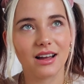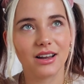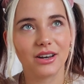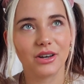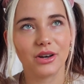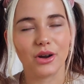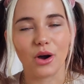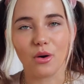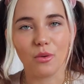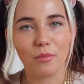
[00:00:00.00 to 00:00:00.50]

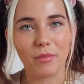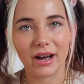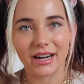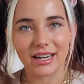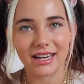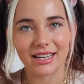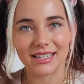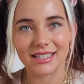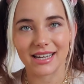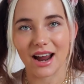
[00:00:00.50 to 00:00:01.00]

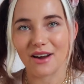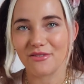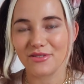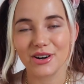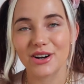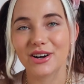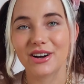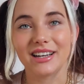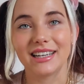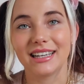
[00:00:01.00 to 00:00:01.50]
nobody is
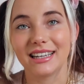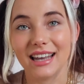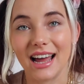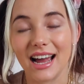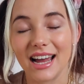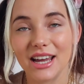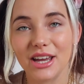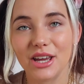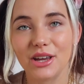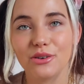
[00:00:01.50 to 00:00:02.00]
ever gonna
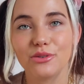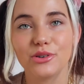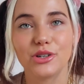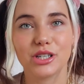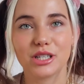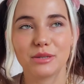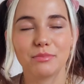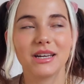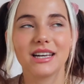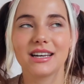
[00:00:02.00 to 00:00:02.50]
like you
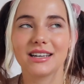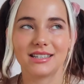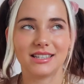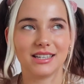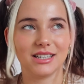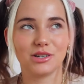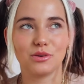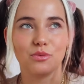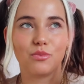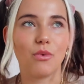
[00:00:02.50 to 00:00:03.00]
just because
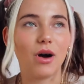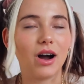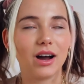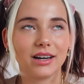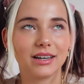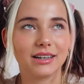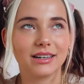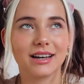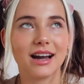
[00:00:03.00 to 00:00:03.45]
this one